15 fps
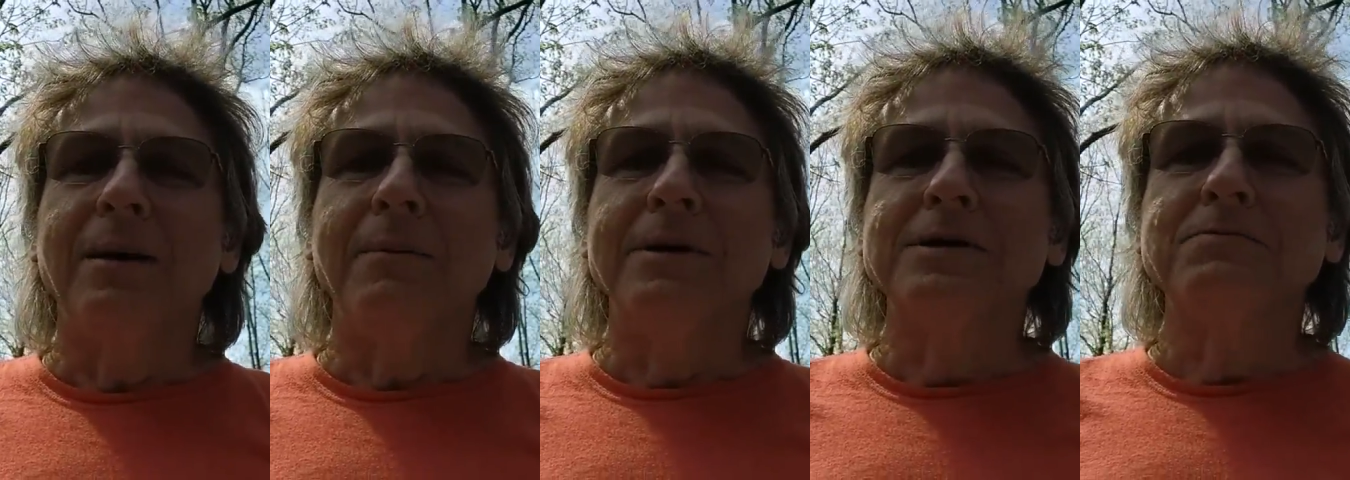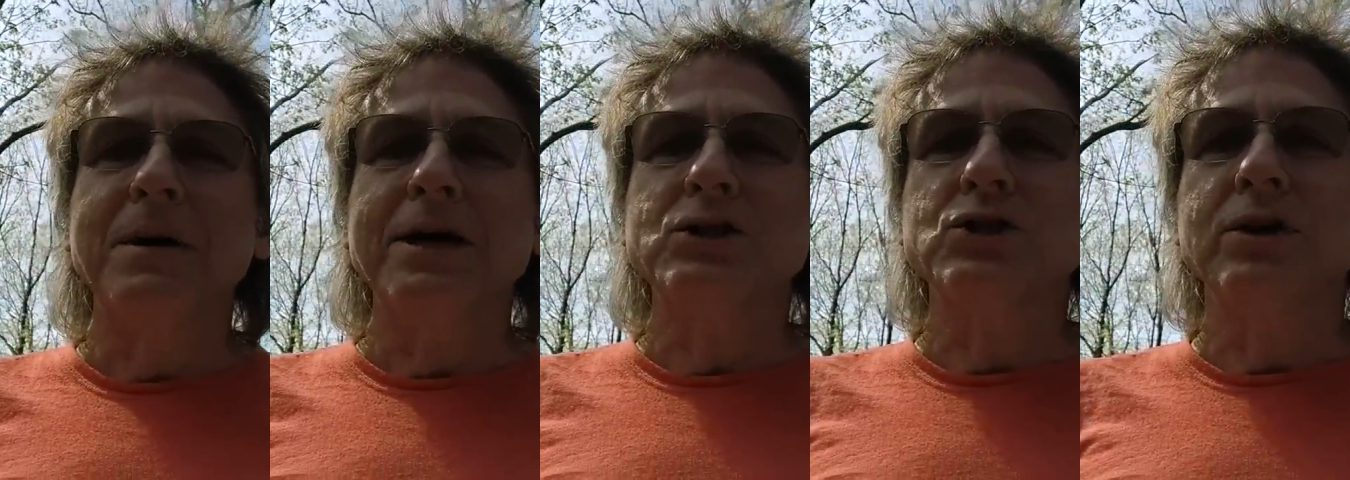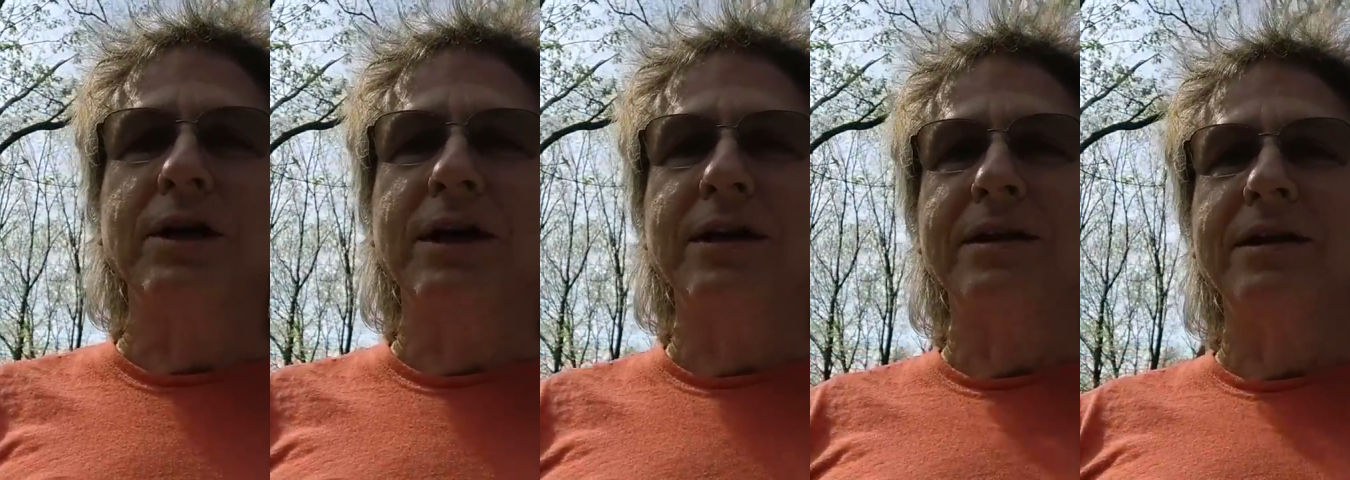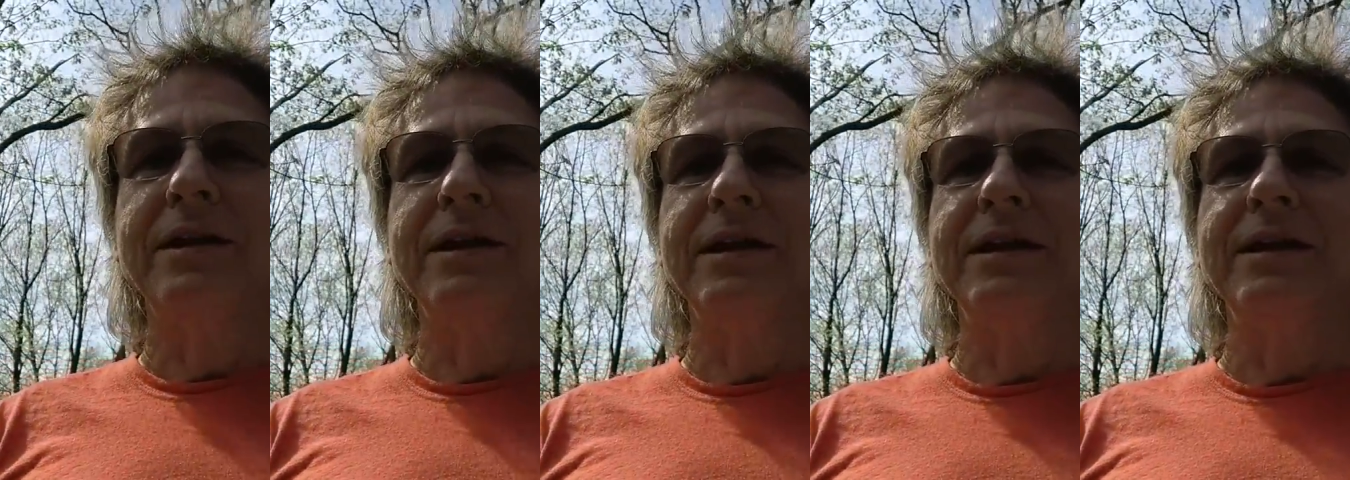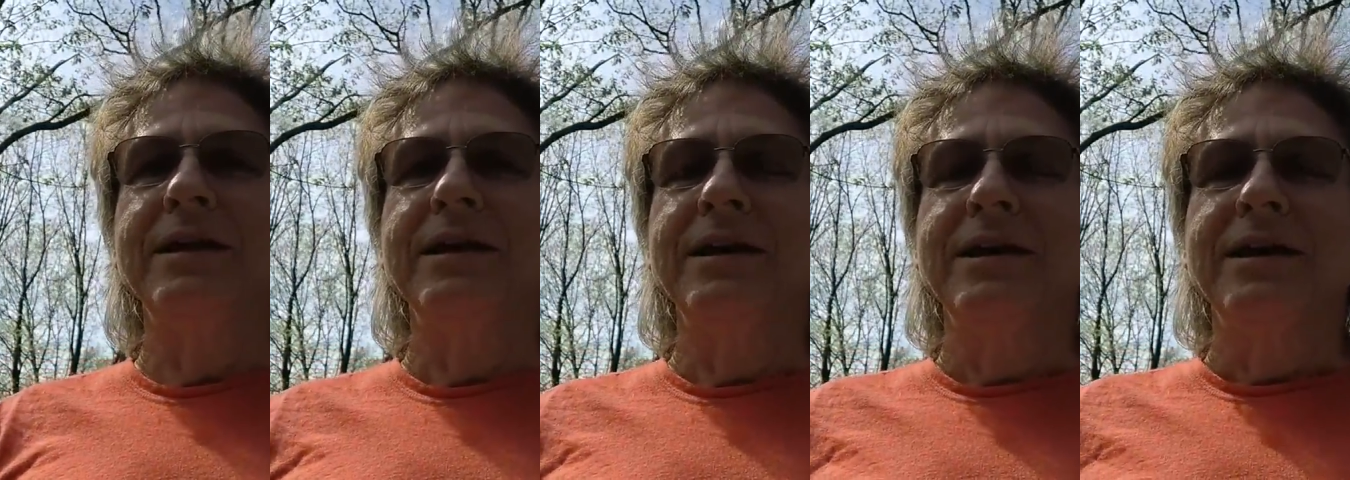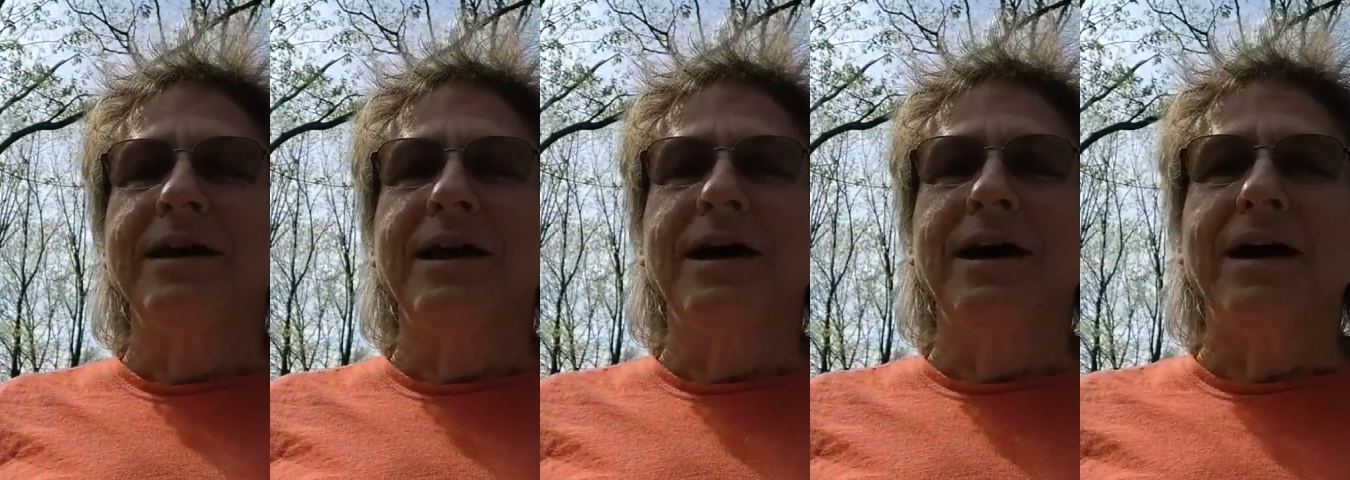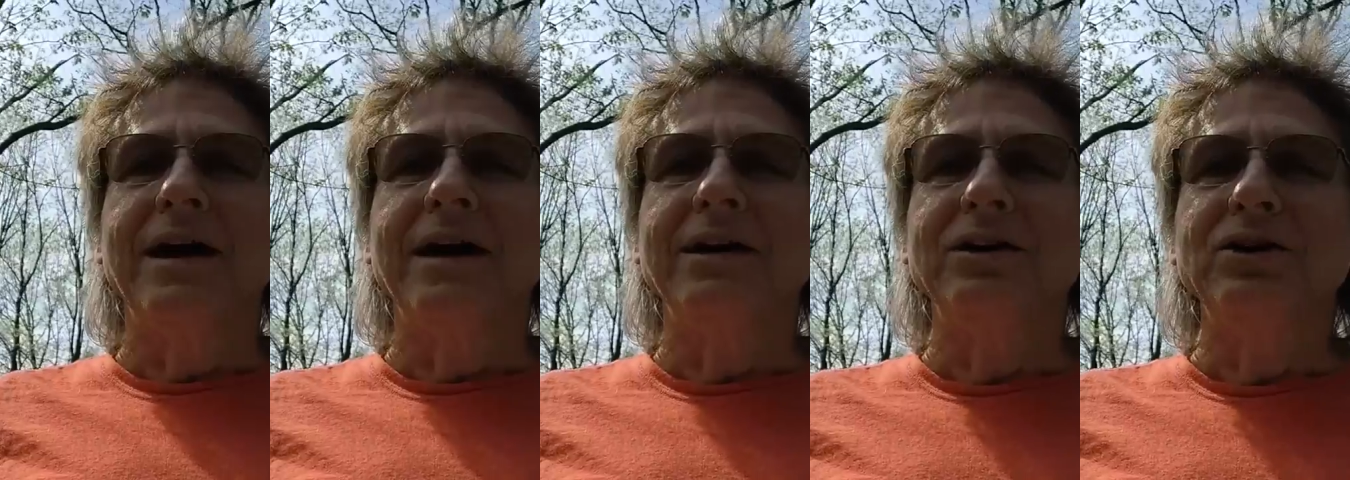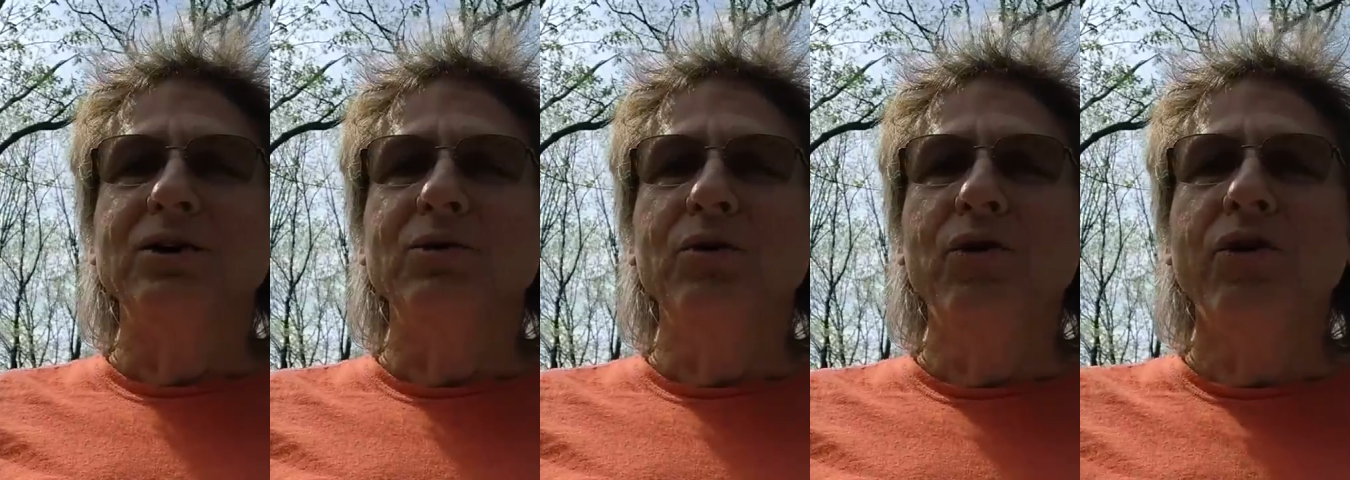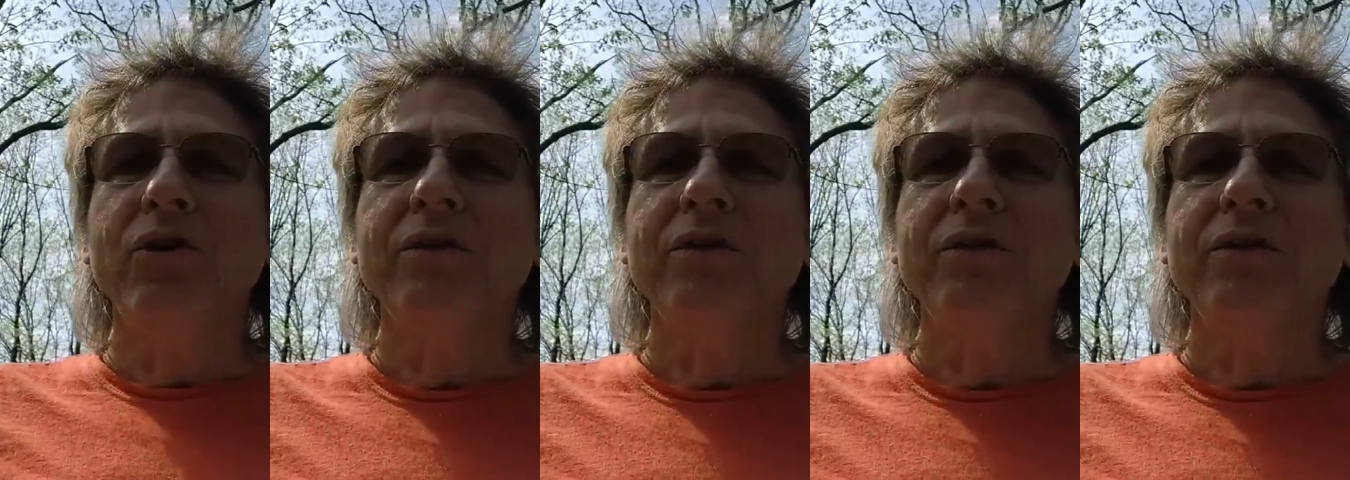especially in the youth